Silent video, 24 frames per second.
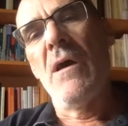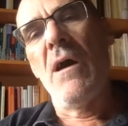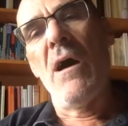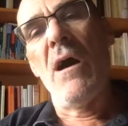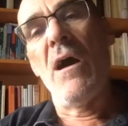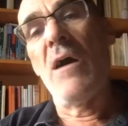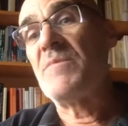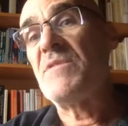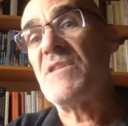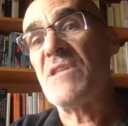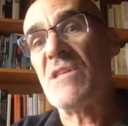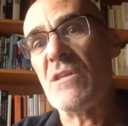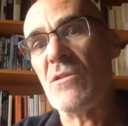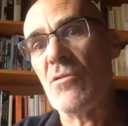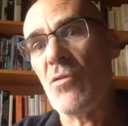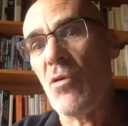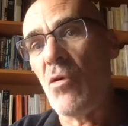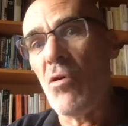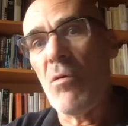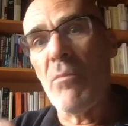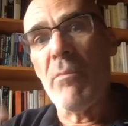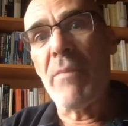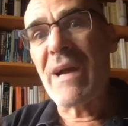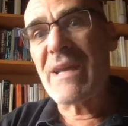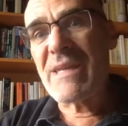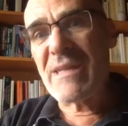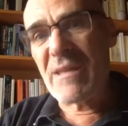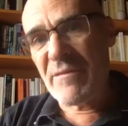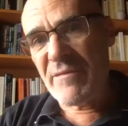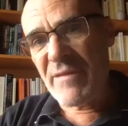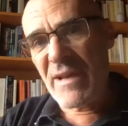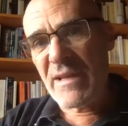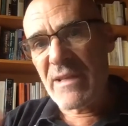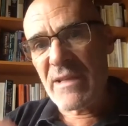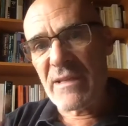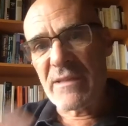Hobbesian or
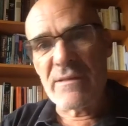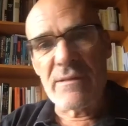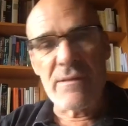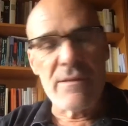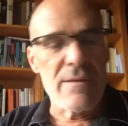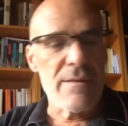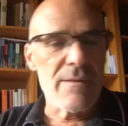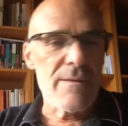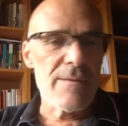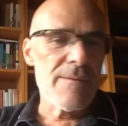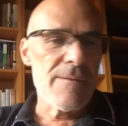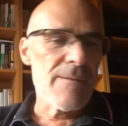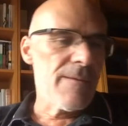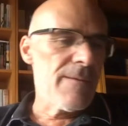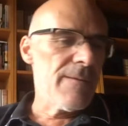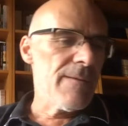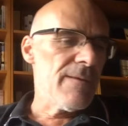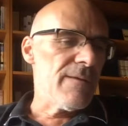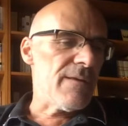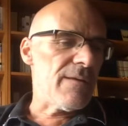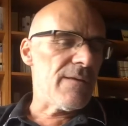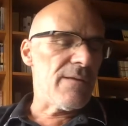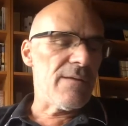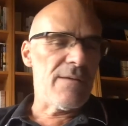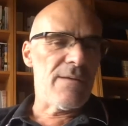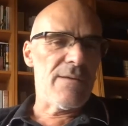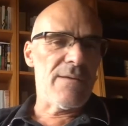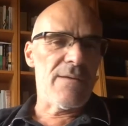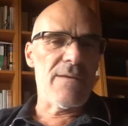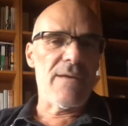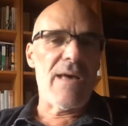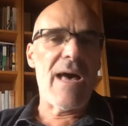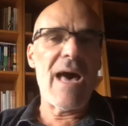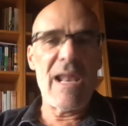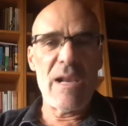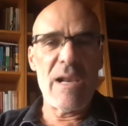Machiavellian uh,
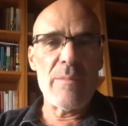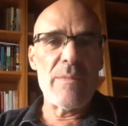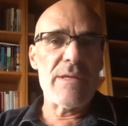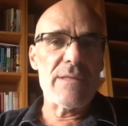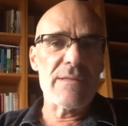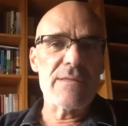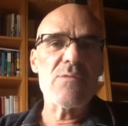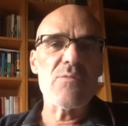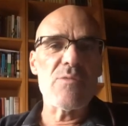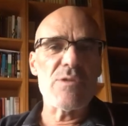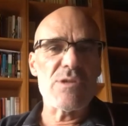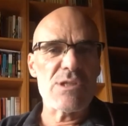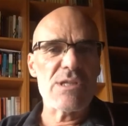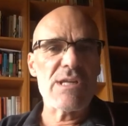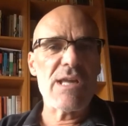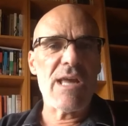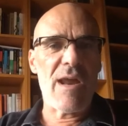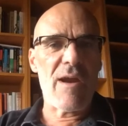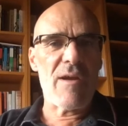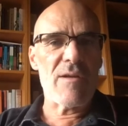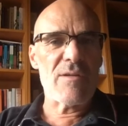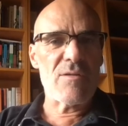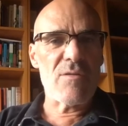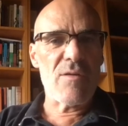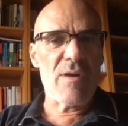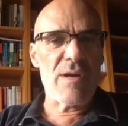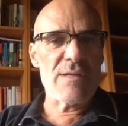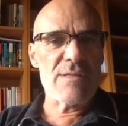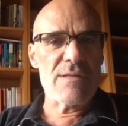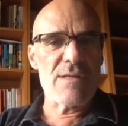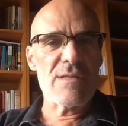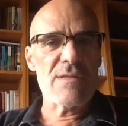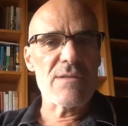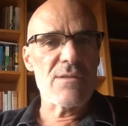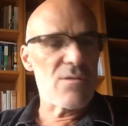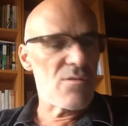elements which
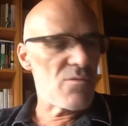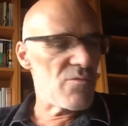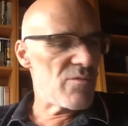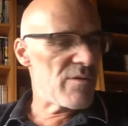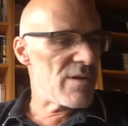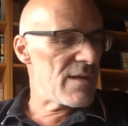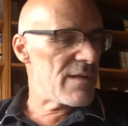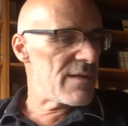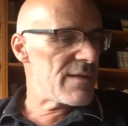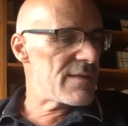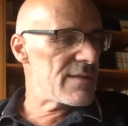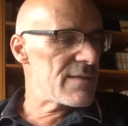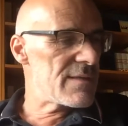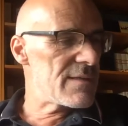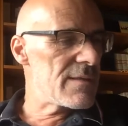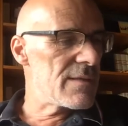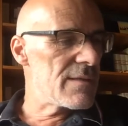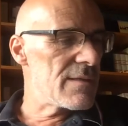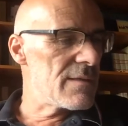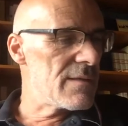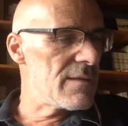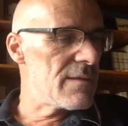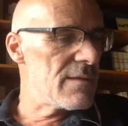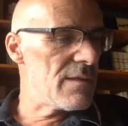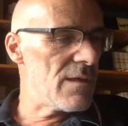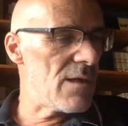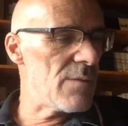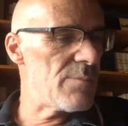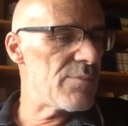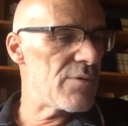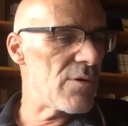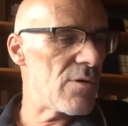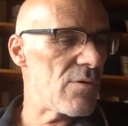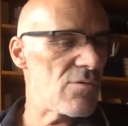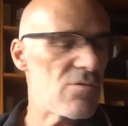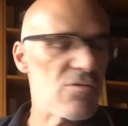characterizes the realist
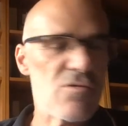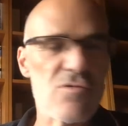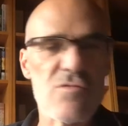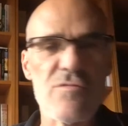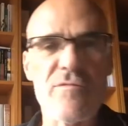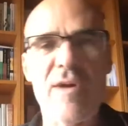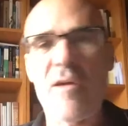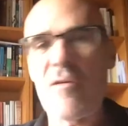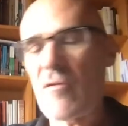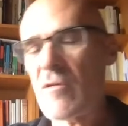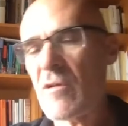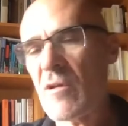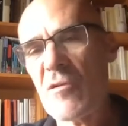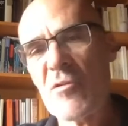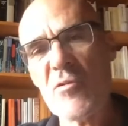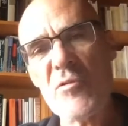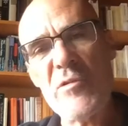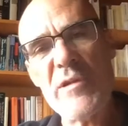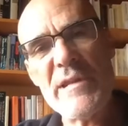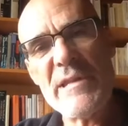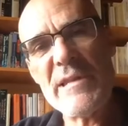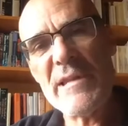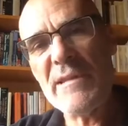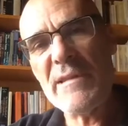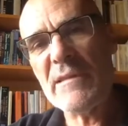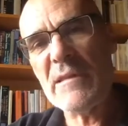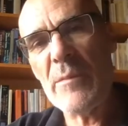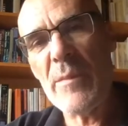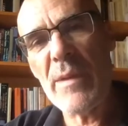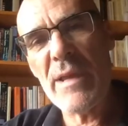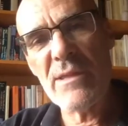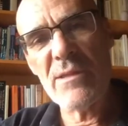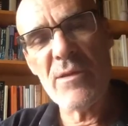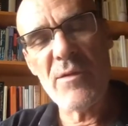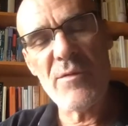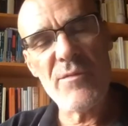approach very concretely in the
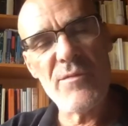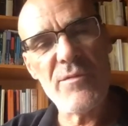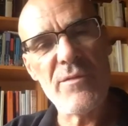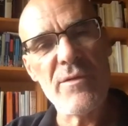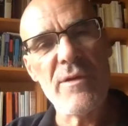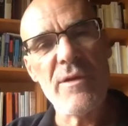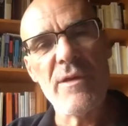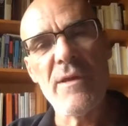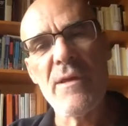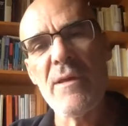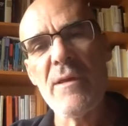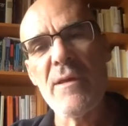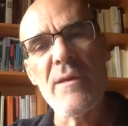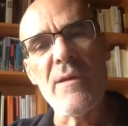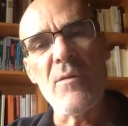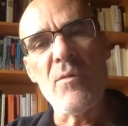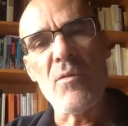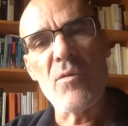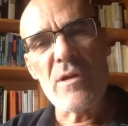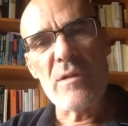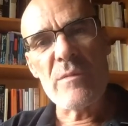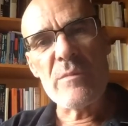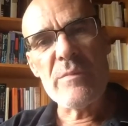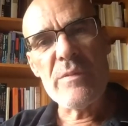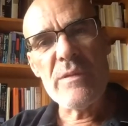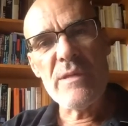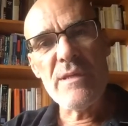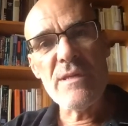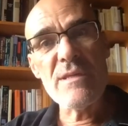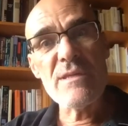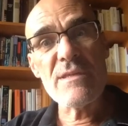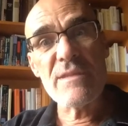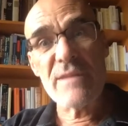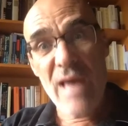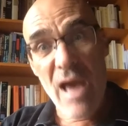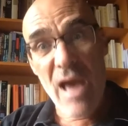domain of war and
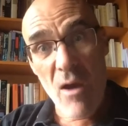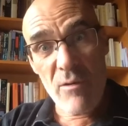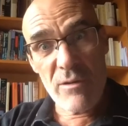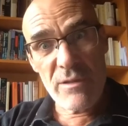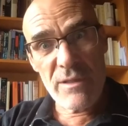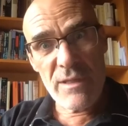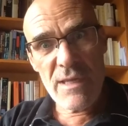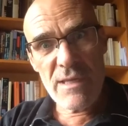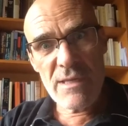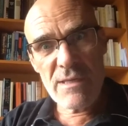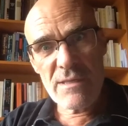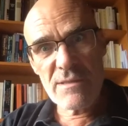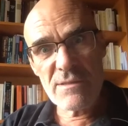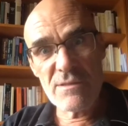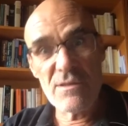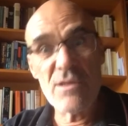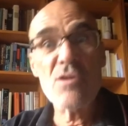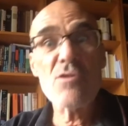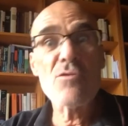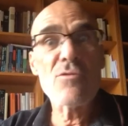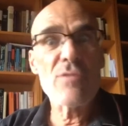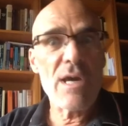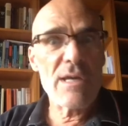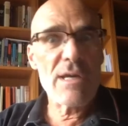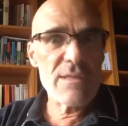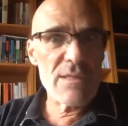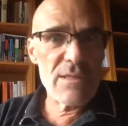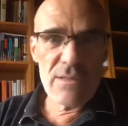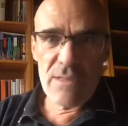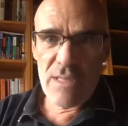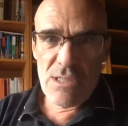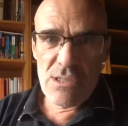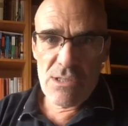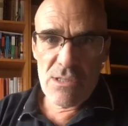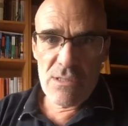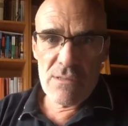peace nowadays, the United
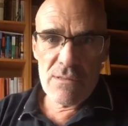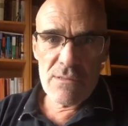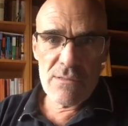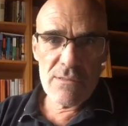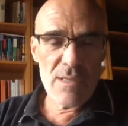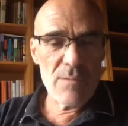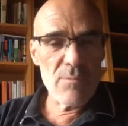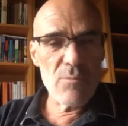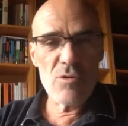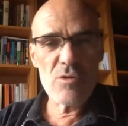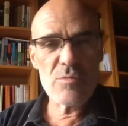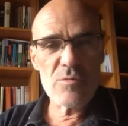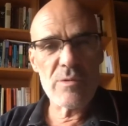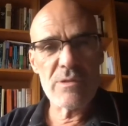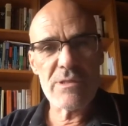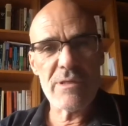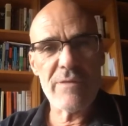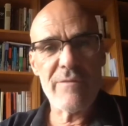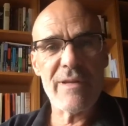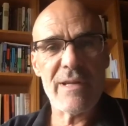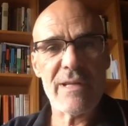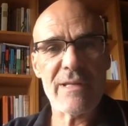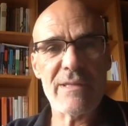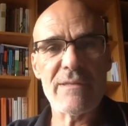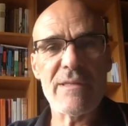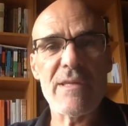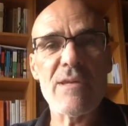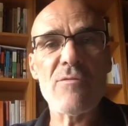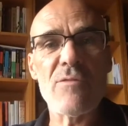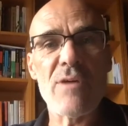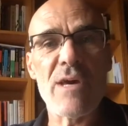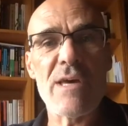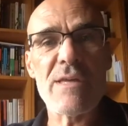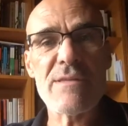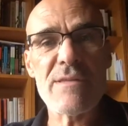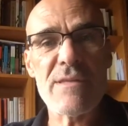Nations, and more specifically the
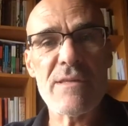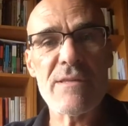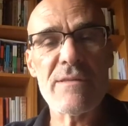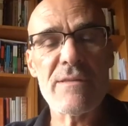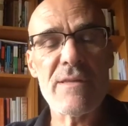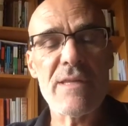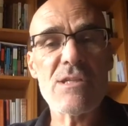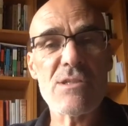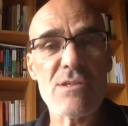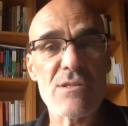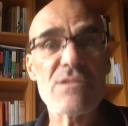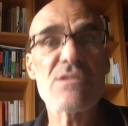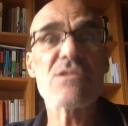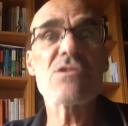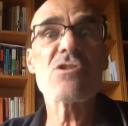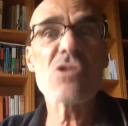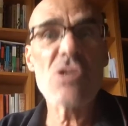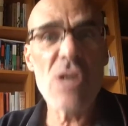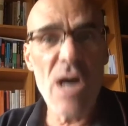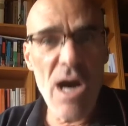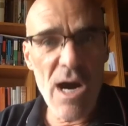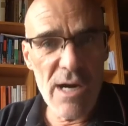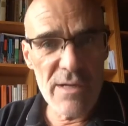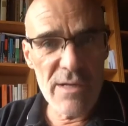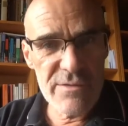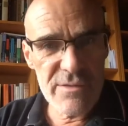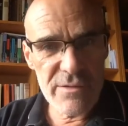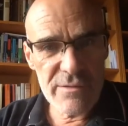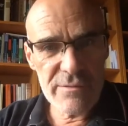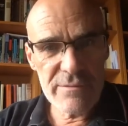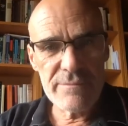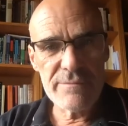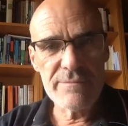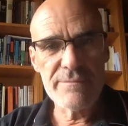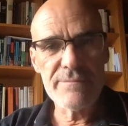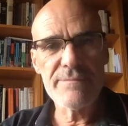United Nations Charter,
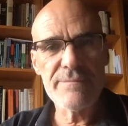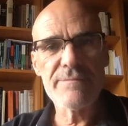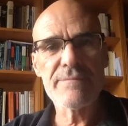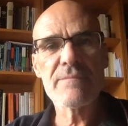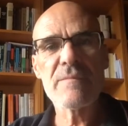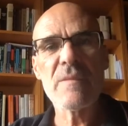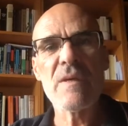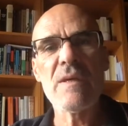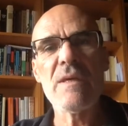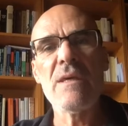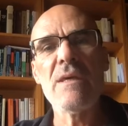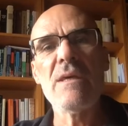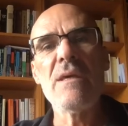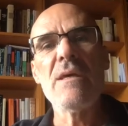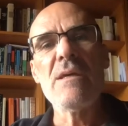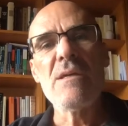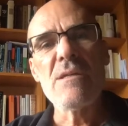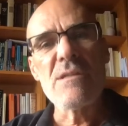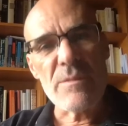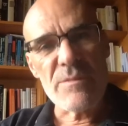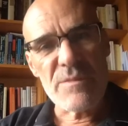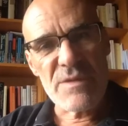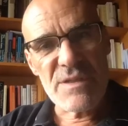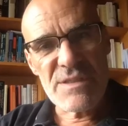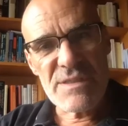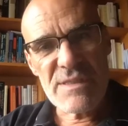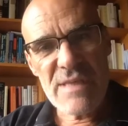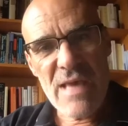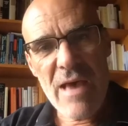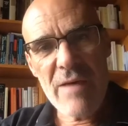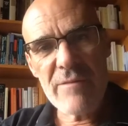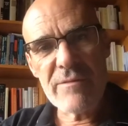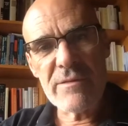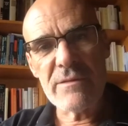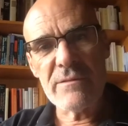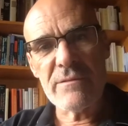Chapter
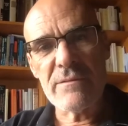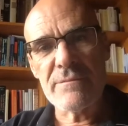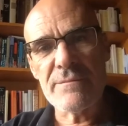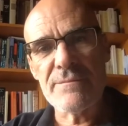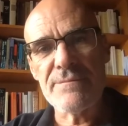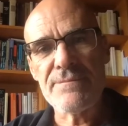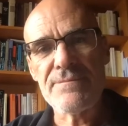7,